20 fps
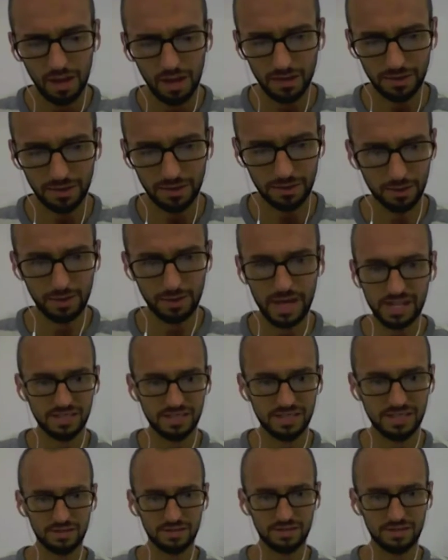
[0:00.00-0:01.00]

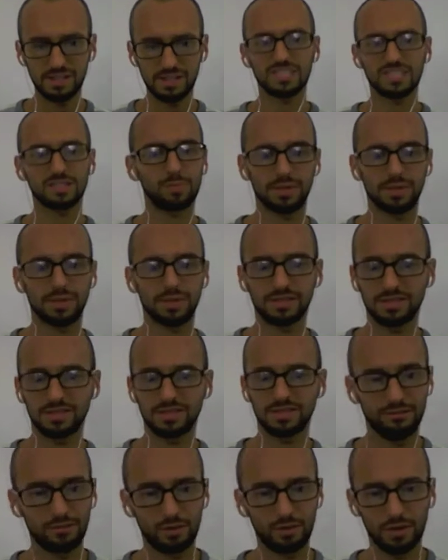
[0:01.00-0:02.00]
Negativity spreads like
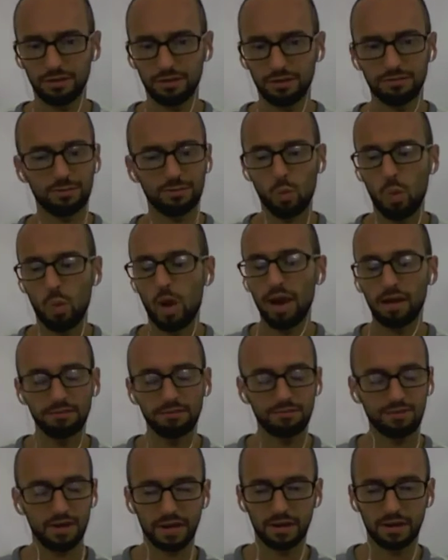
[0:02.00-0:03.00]
freaking
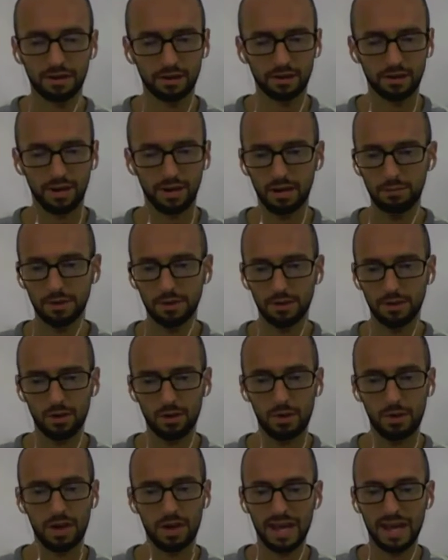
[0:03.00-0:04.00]
wildfire.
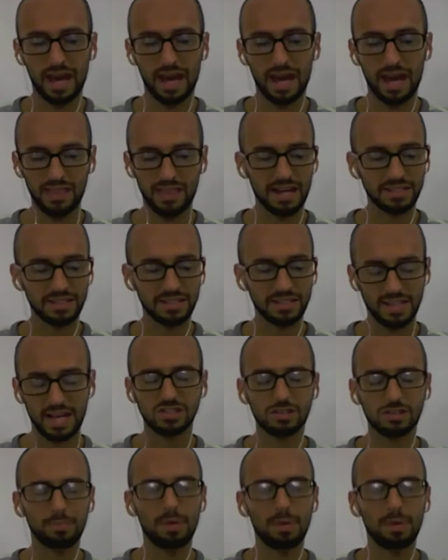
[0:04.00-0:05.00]
I think that's actually
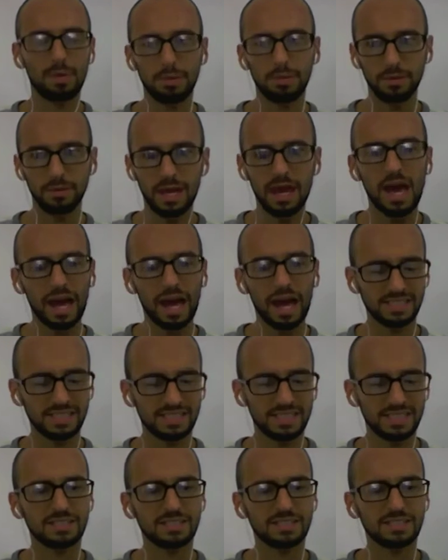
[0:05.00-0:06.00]
probably, I could say
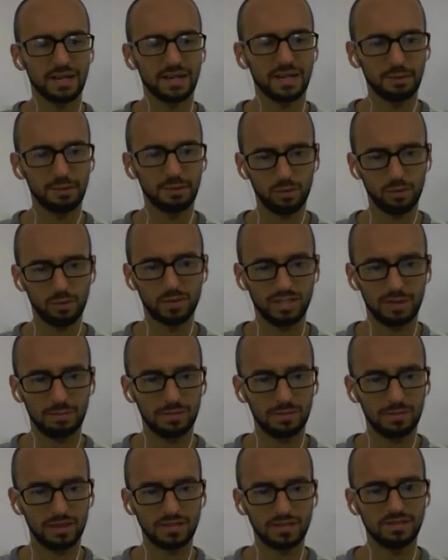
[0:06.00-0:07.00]
that's my number 1 tip,
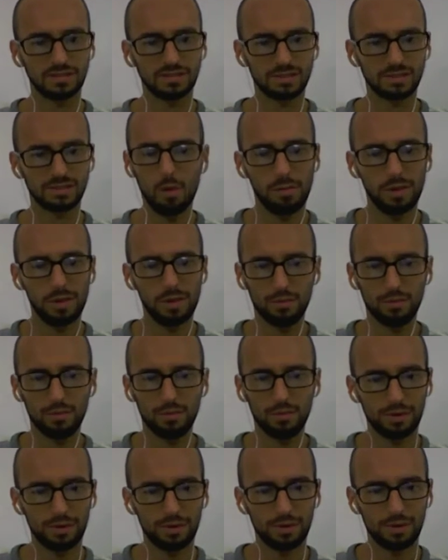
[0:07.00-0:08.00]
is don't be around
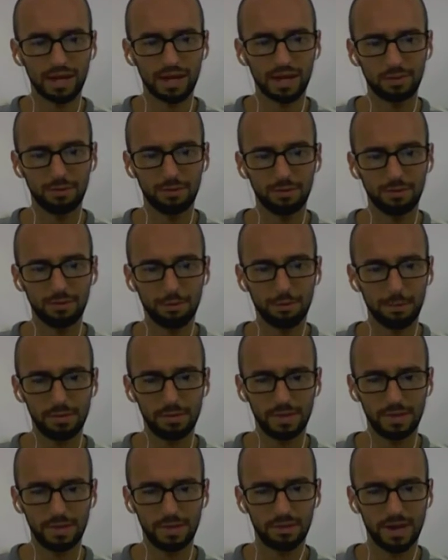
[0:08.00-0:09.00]
negative people that
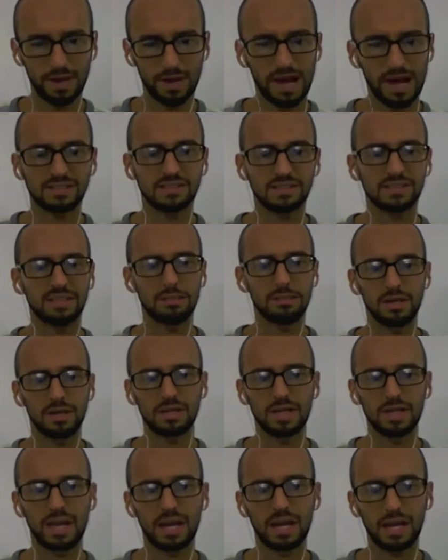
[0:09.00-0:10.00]
are constantly being
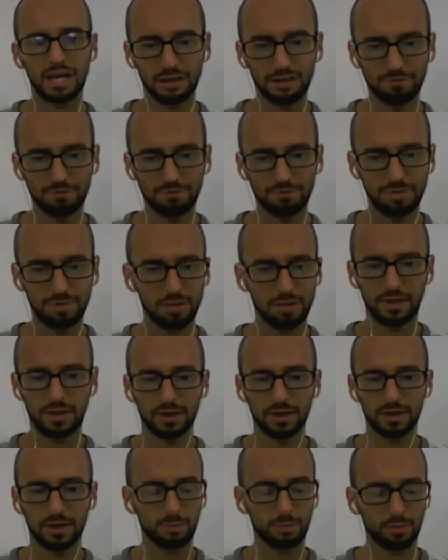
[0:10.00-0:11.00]
negative, people that are going to
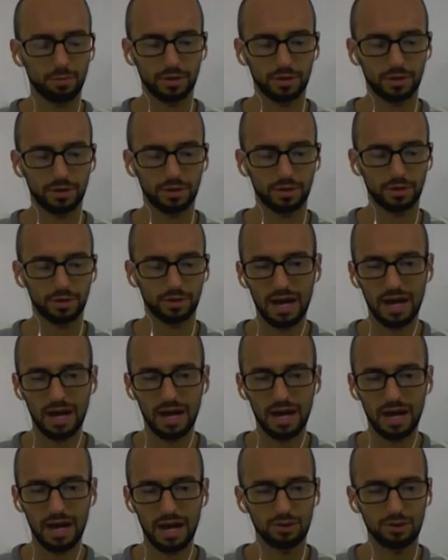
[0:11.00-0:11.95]
bring you down.